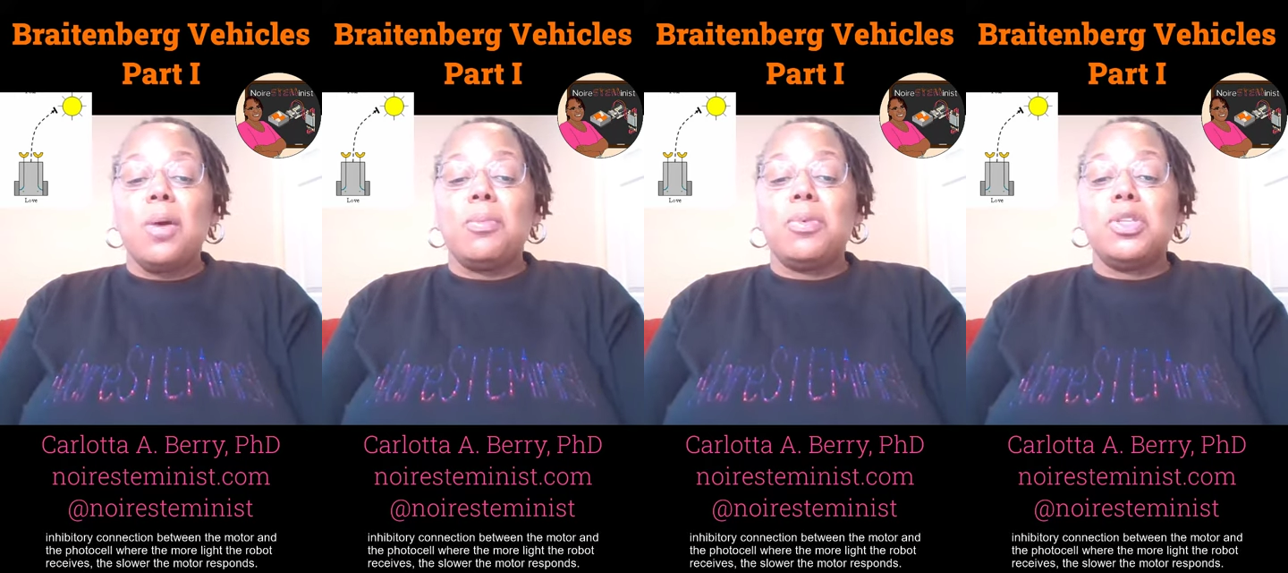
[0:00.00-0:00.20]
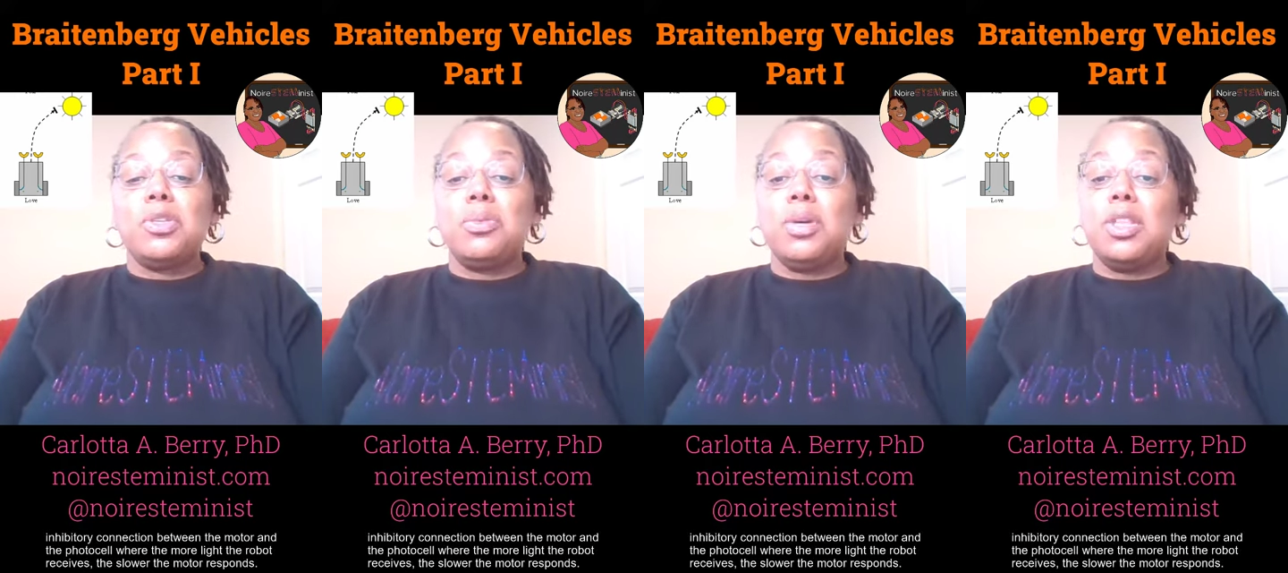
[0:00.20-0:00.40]

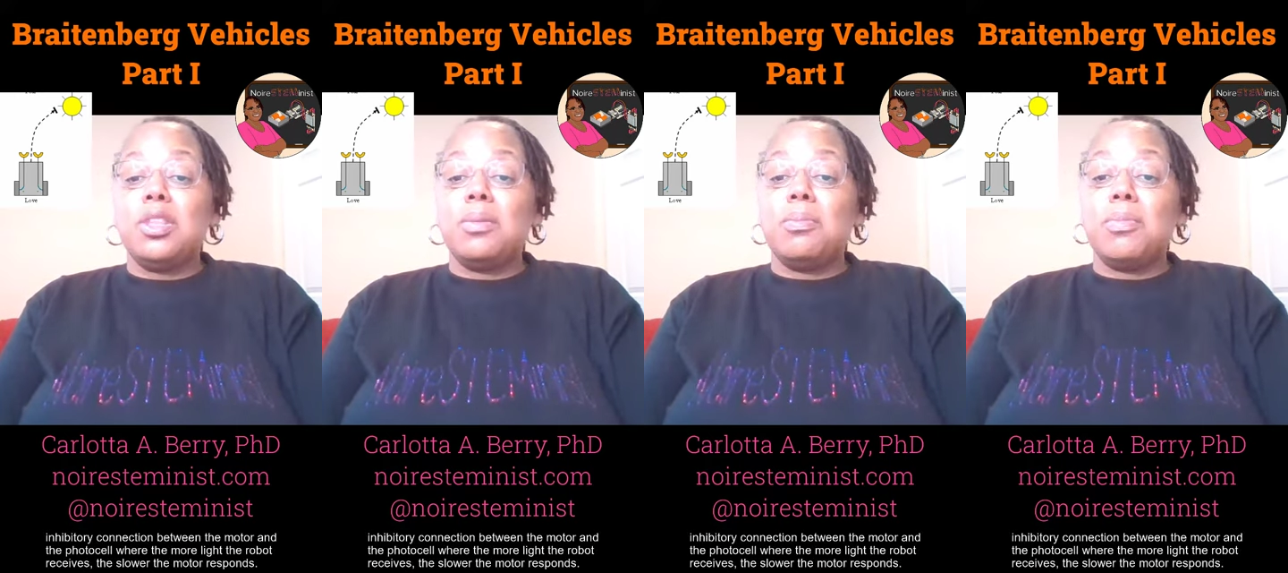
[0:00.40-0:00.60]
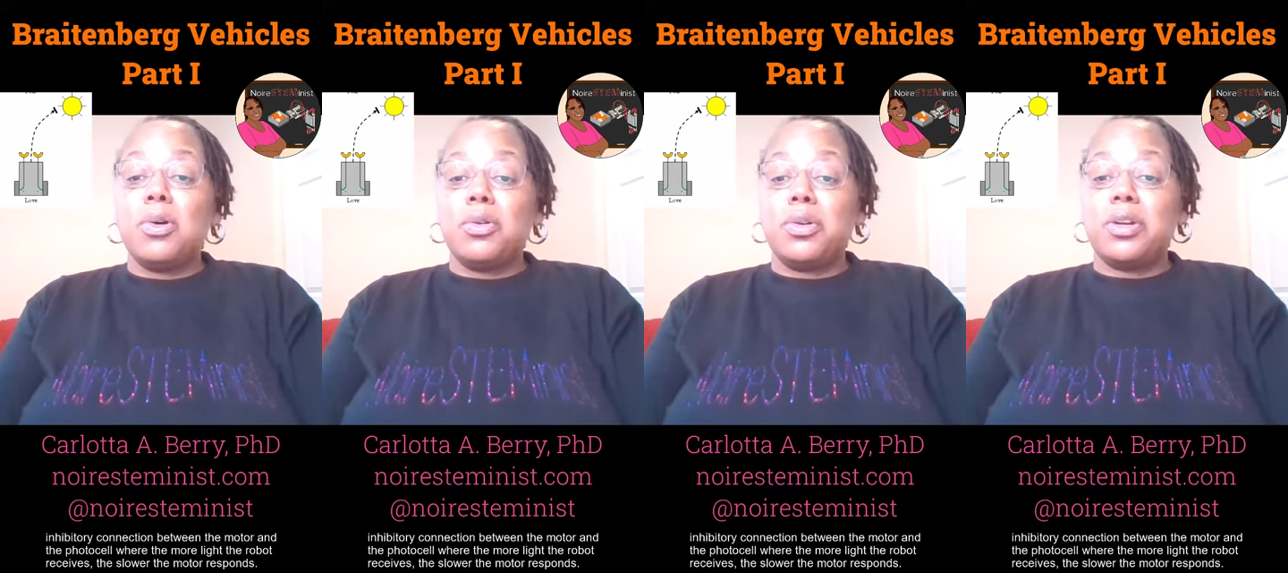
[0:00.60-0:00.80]
between
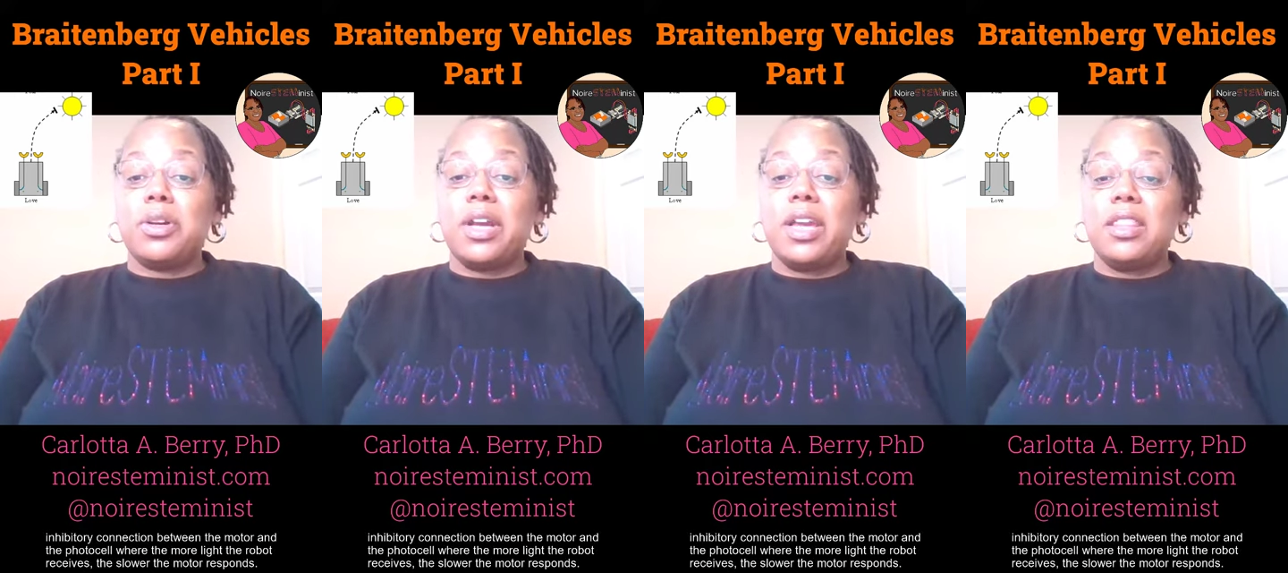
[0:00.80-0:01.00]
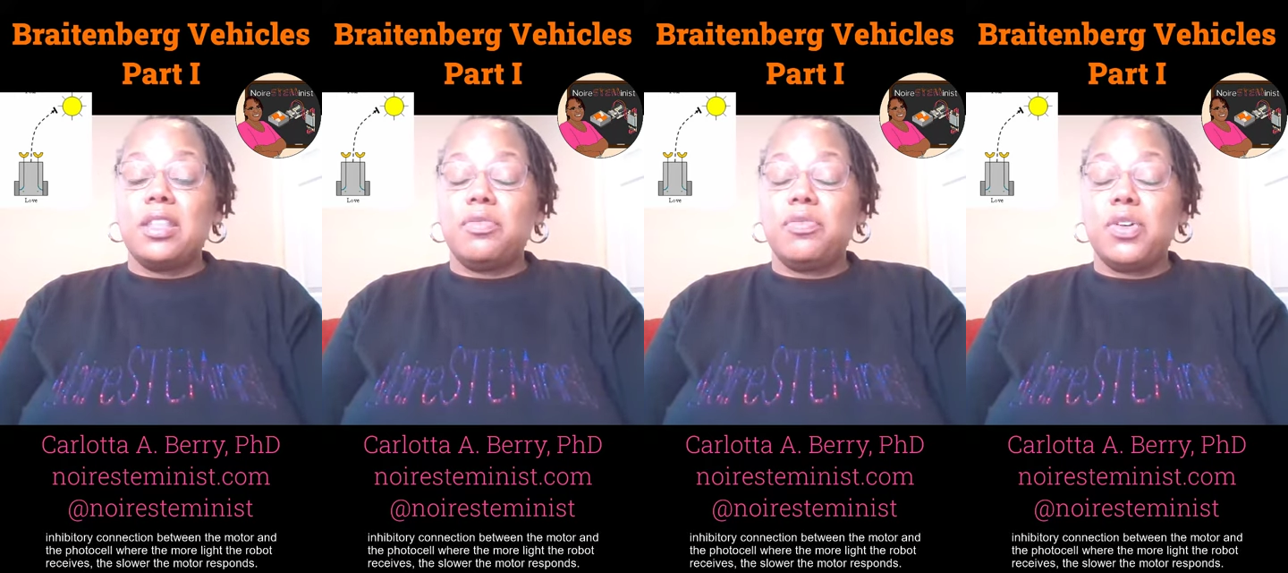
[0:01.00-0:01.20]
the motor
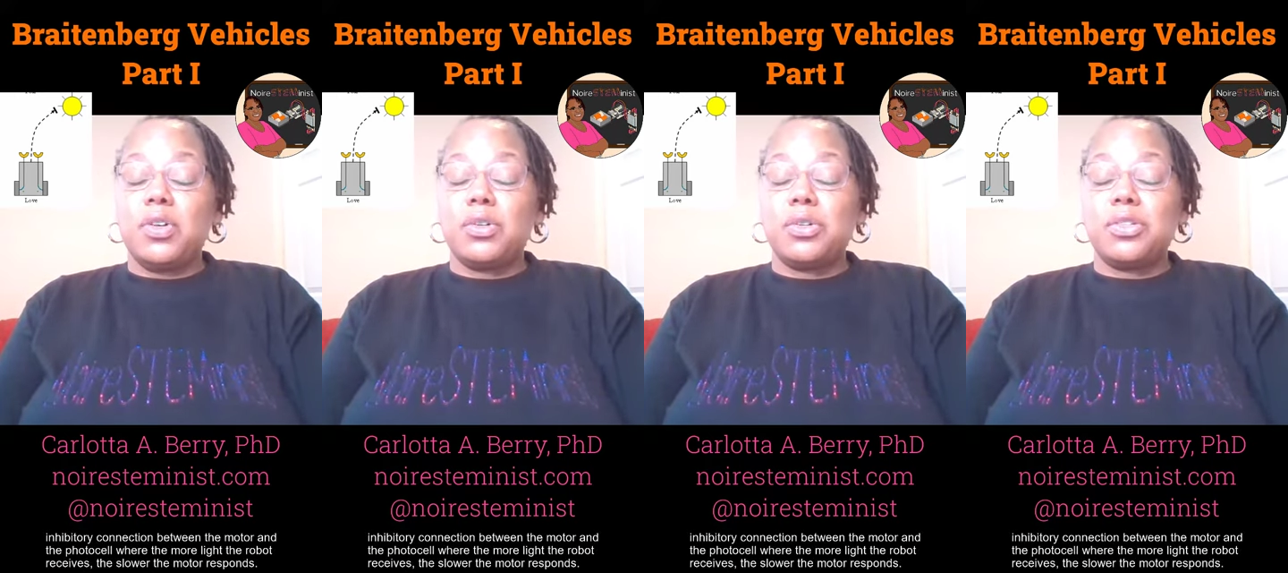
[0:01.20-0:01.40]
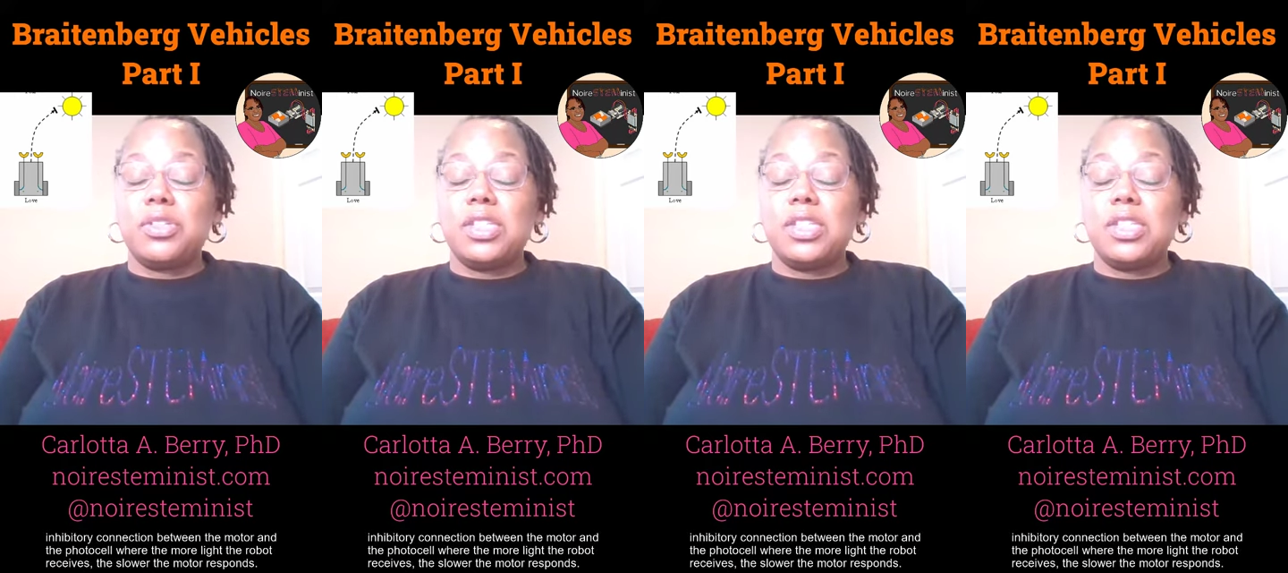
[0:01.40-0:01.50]
and the photo